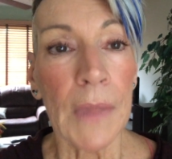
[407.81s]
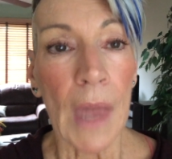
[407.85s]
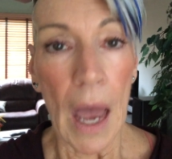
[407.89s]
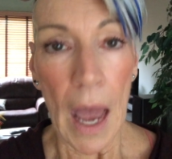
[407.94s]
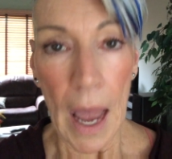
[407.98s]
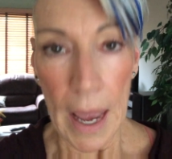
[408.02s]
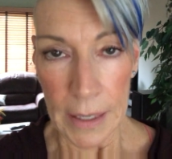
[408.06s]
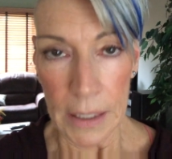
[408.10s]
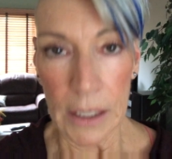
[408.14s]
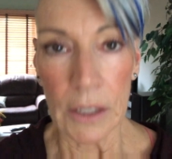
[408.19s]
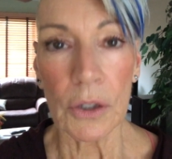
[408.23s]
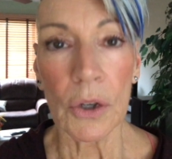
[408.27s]

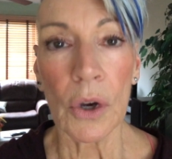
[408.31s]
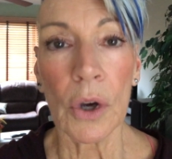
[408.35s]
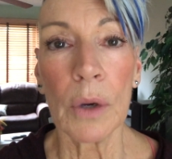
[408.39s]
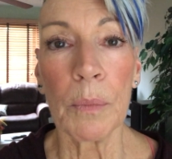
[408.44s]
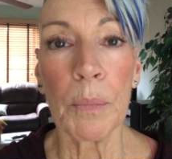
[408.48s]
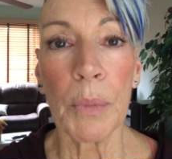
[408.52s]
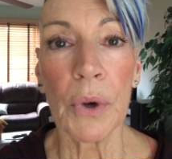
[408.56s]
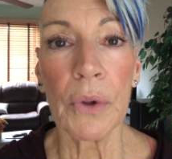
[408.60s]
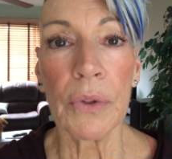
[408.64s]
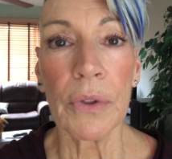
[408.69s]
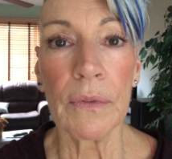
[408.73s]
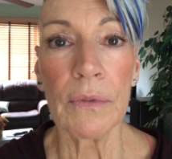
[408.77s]
I can cook
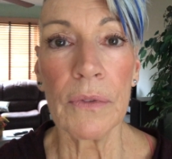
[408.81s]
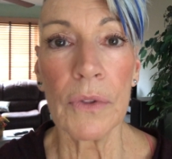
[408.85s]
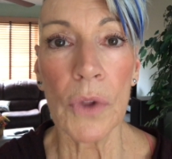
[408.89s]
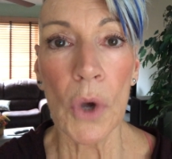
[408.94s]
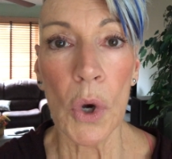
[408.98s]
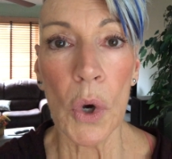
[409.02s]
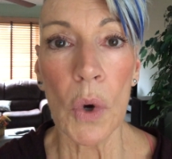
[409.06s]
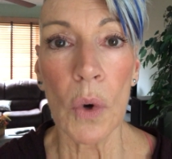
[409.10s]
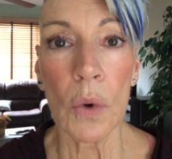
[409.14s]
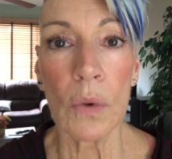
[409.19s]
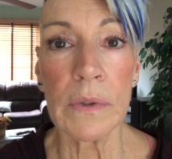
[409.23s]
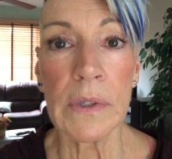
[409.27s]
both of
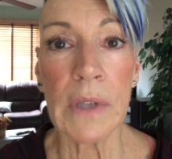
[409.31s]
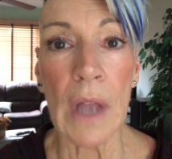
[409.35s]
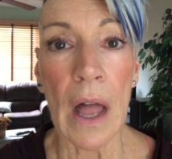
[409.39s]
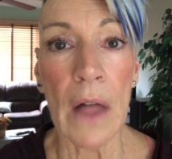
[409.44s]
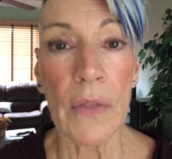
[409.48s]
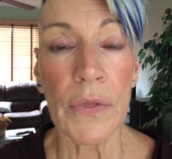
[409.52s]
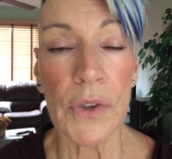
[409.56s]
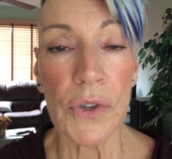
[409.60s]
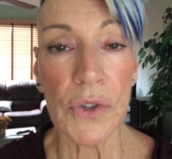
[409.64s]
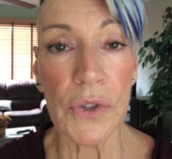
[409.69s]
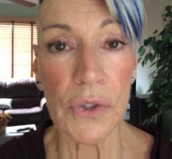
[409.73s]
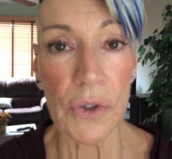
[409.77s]
those
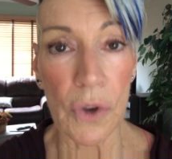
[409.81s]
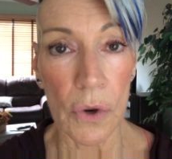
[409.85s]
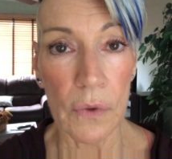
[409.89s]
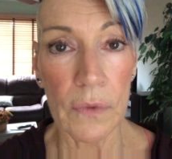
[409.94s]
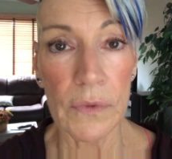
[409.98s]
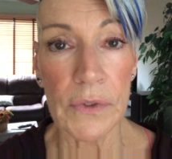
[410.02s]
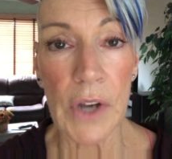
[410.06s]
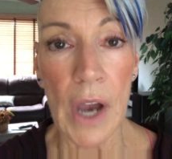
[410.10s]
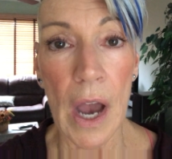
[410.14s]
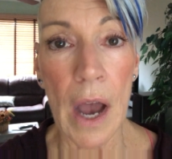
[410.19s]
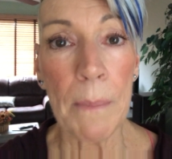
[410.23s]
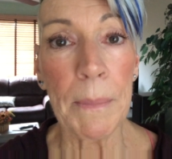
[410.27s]
on the
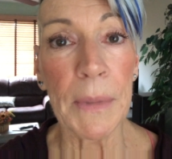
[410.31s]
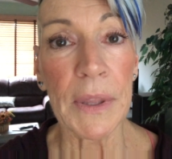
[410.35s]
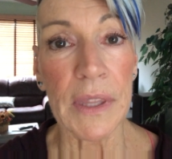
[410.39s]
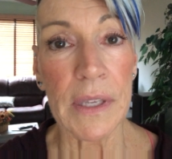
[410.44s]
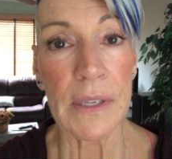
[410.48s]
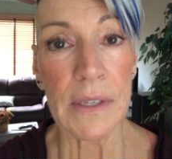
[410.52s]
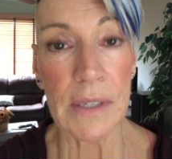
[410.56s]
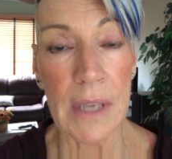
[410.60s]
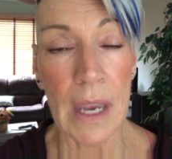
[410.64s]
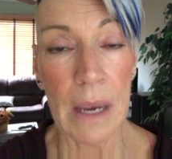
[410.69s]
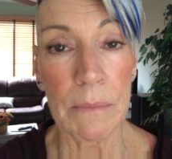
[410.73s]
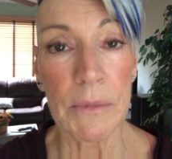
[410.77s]
stovetop at the
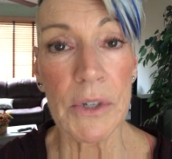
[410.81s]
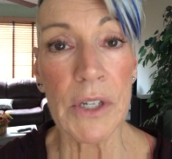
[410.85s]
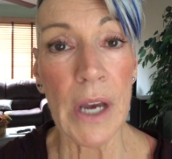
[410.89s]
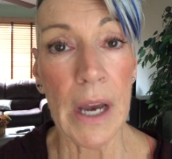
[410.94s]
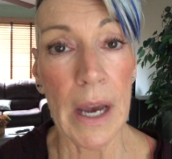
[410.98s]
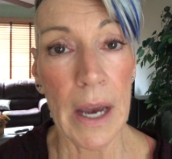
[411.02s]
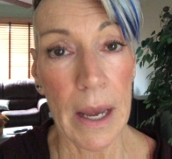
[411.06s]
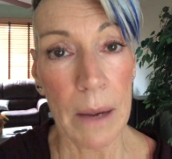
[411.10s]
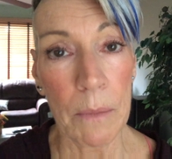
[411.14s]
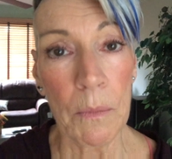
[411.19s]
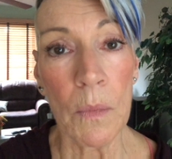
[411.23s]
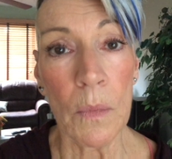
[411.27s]
same
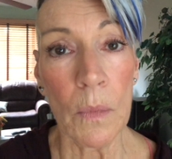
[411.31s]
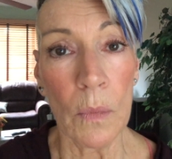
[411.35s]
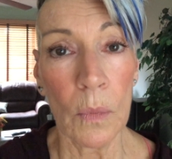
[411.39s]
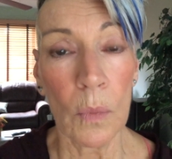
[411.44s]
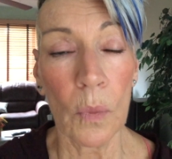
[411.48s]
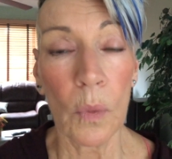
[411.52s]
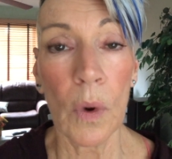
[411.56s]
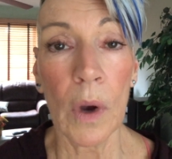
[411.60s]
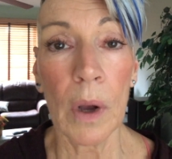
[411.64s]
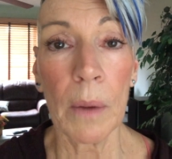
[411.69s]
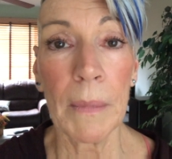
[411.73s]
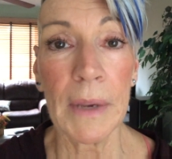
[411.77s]
time
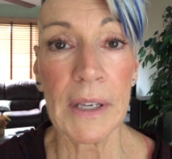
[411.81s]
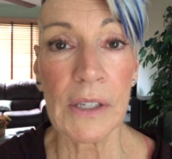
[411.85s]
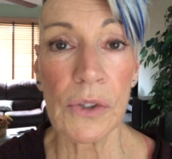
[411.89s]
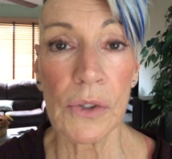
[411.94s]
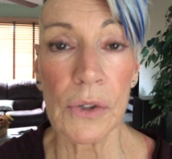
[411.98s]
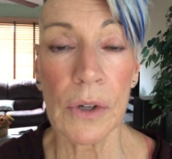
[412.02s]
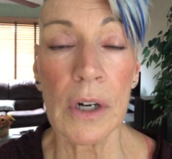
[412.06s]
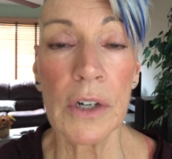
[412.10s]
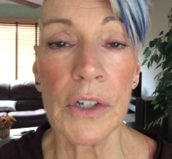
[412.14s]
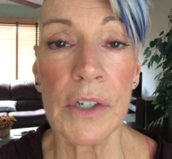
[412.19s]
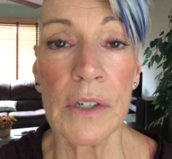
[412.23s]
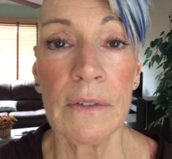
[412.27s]
while my
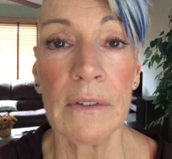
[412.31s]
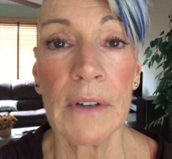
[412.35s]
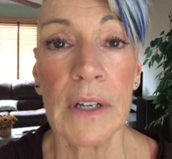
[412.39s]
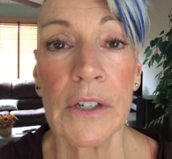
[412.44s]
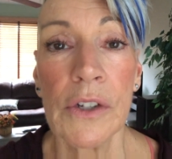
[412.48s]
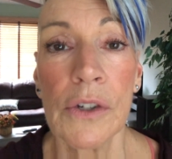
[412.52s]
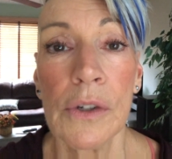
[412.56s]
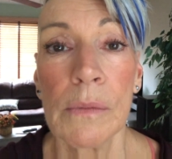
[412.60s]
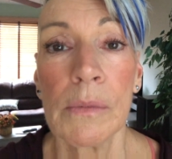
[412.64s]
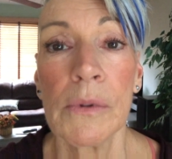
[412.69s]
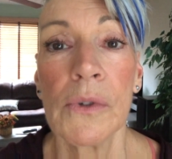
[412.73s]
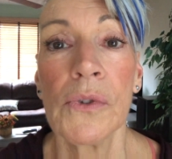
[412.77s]
starchy
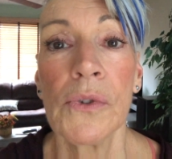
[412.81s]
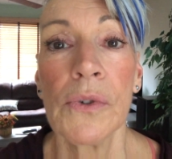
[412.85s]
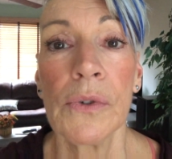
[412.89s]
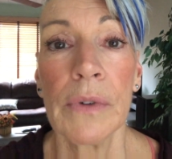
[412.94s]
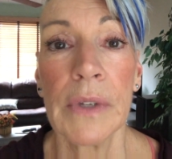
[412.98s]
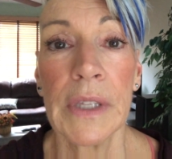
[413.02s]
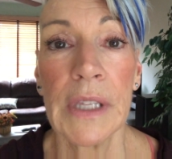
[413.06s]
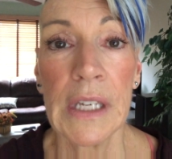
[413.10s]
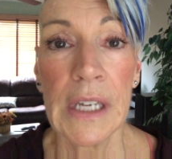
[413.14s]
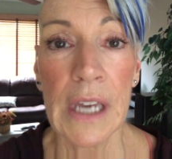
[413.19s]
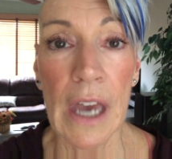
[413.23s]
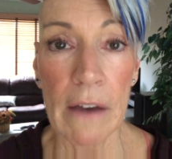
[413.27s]
vegetables are
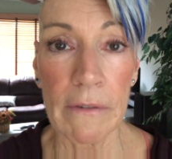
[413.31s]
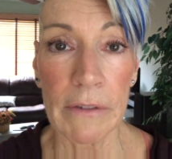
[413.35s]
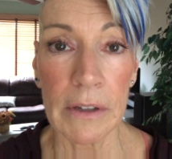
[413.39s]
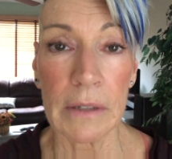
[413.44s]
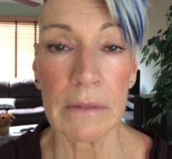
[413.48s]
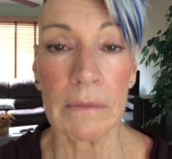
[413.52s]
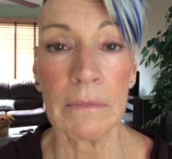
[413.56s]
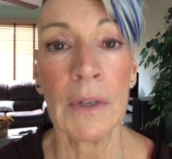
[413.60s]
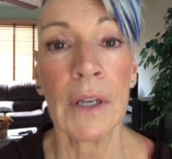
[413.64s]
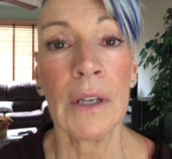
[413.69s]
in the oven.